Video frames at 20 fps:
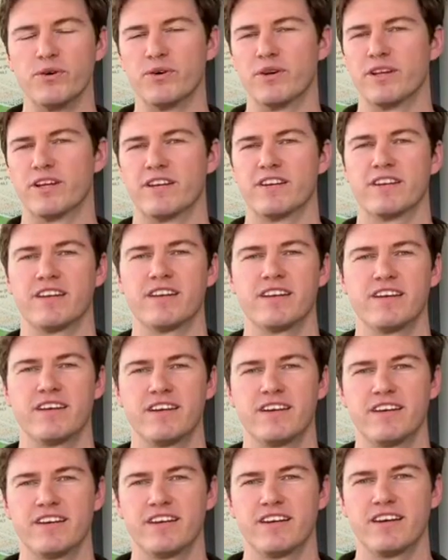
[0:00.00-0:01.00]
and
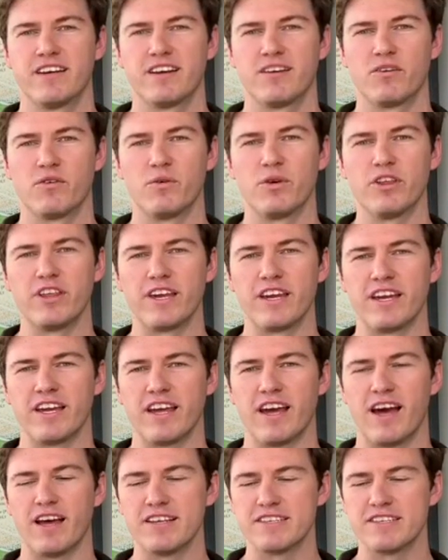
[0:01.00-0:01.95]
really